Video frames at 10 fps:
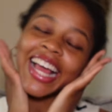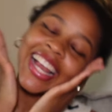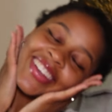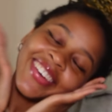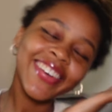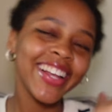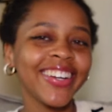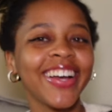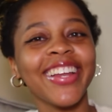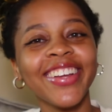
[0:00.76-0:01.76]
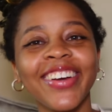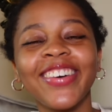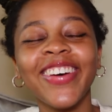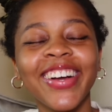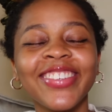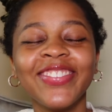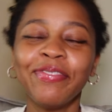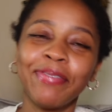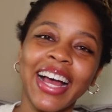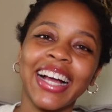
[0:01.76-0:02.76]
Hello,
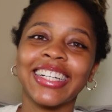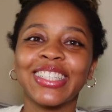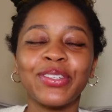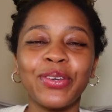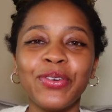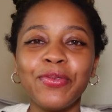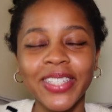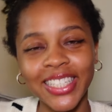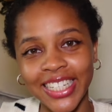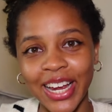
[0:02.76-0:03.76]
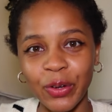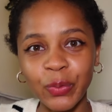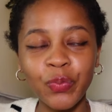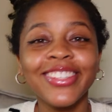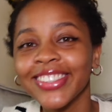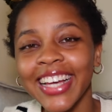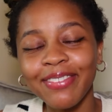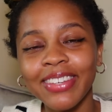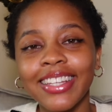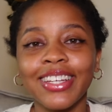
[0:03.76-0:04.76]
welcome back to this channel. So
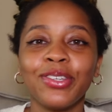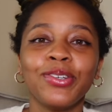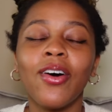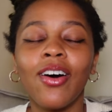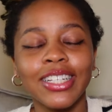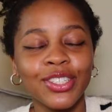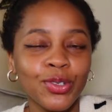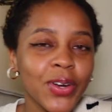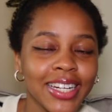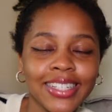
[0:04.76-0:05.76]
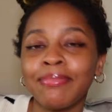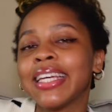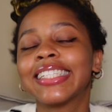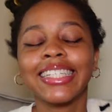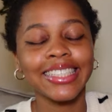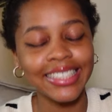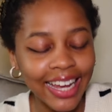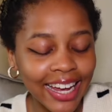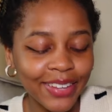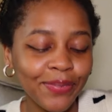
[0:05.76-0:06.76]
happy that you are joining me
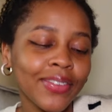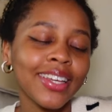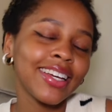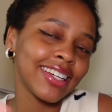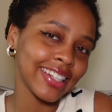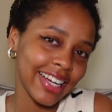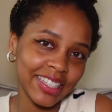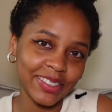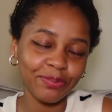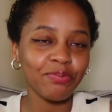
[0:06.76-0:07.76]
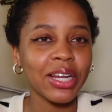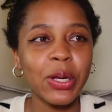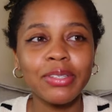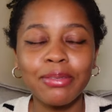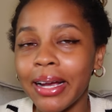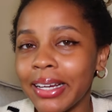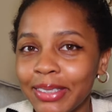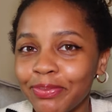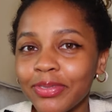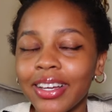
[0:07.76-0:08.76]
today, guys. And I'm
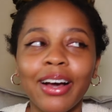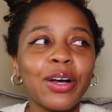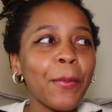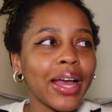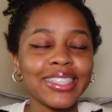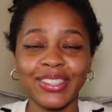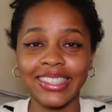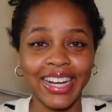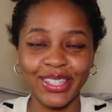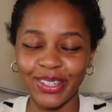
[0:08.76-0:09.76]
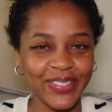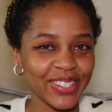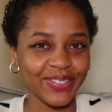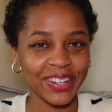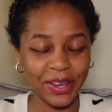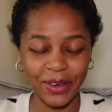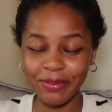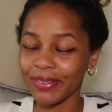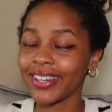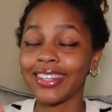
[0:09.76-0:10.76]
smiling compared to the title of this video,
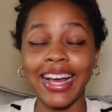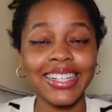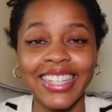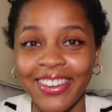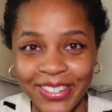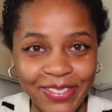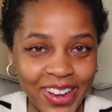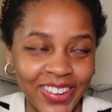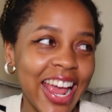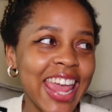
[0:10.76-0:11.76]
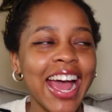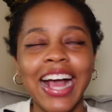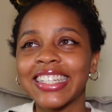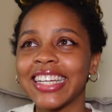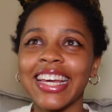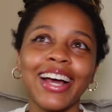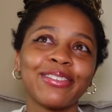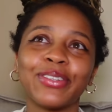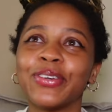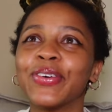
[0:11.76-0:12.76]
but you actually have to smile. You actually have
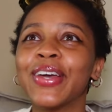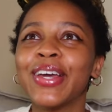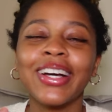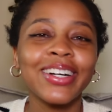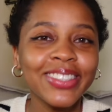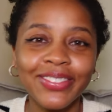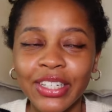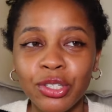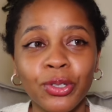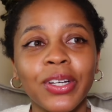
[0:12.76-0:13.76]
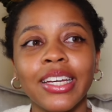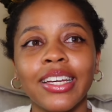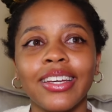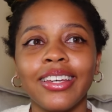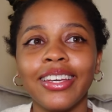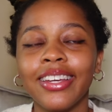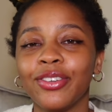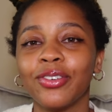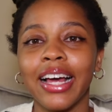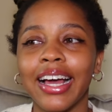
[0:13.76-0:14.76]
to cultivate joy in
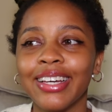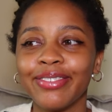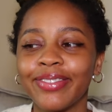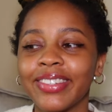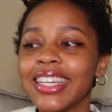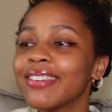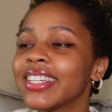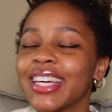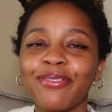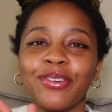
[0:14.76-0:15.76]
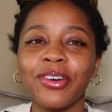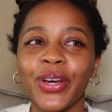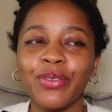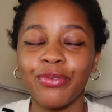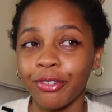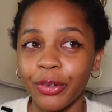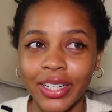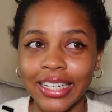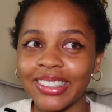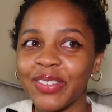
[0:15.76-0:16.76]
your life, even if you're going through it.
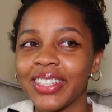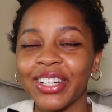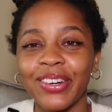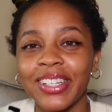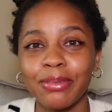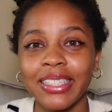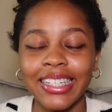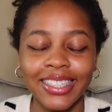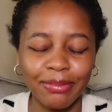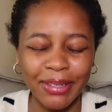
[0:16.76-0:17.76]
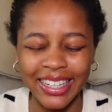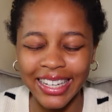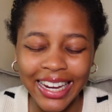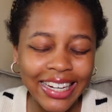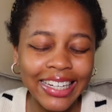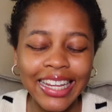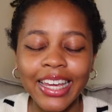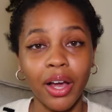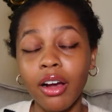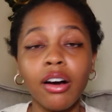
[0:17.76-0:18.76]
That's something that God has been teaching me lately.
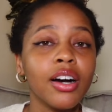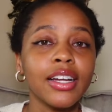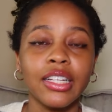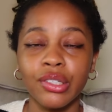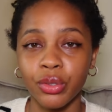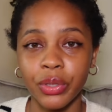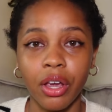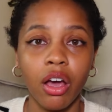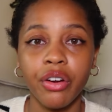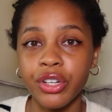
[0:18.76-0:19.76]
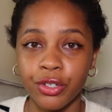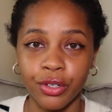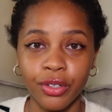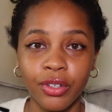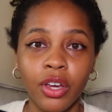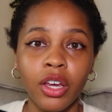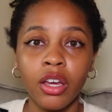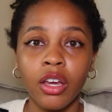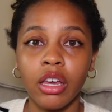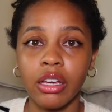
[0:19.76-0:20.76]
My heart is to encourage you
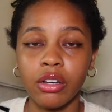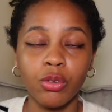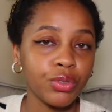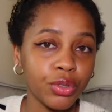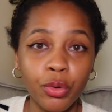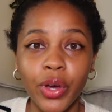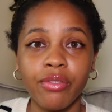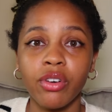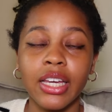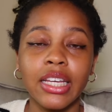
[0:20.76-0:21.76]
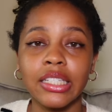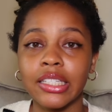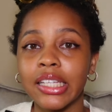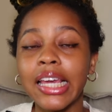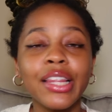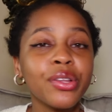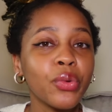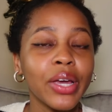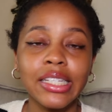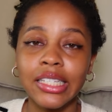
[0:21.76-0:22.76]
and whoever is in the
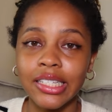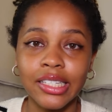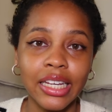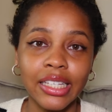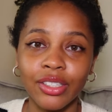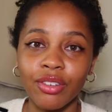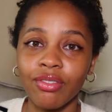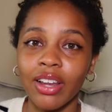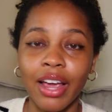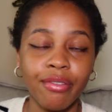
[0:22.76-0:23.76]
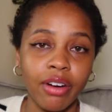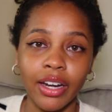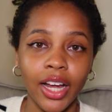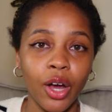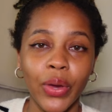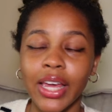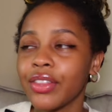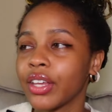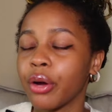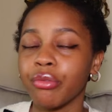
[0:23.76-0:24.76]
waiting season of life right now, in
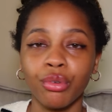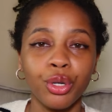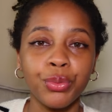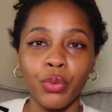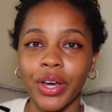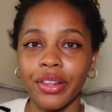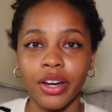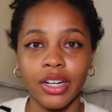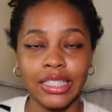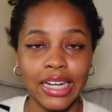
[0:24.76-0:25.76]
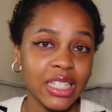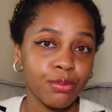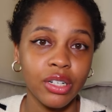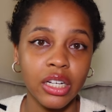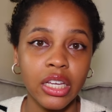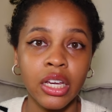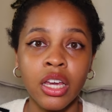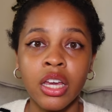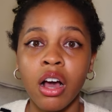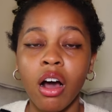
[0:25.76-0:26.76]
that room where they are desperately
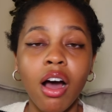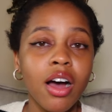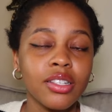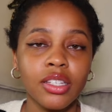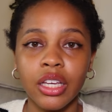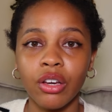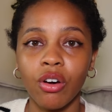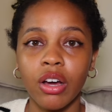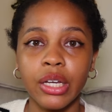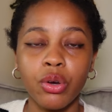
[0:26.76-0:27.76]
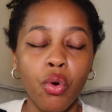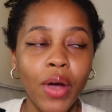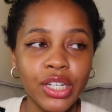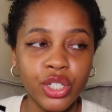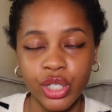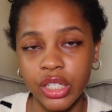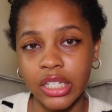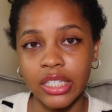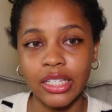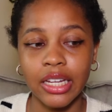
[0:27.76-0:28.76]
asking God
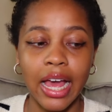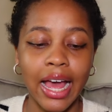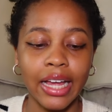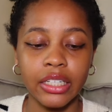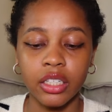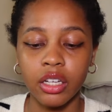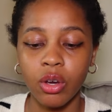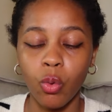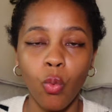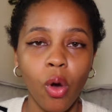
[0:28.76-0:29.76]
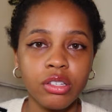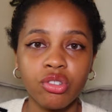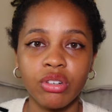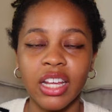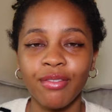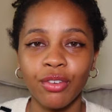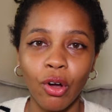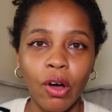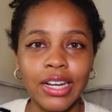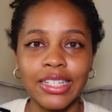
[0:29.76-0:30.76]
questions and wondering if
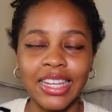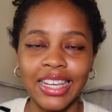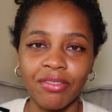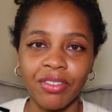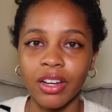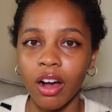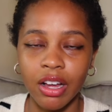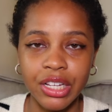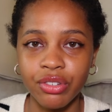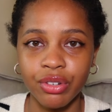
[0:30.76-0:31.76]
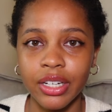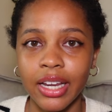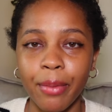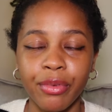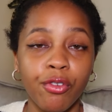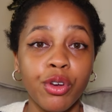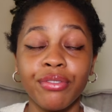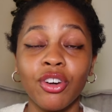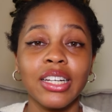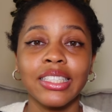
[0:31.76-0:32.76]
God is even answering them or if
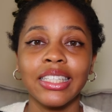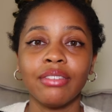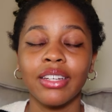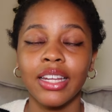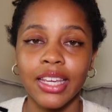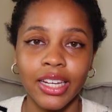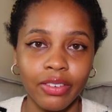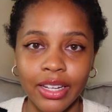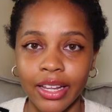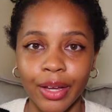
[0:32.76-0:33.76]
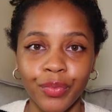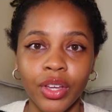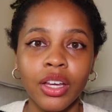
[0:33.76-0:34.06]
God is even hearing them.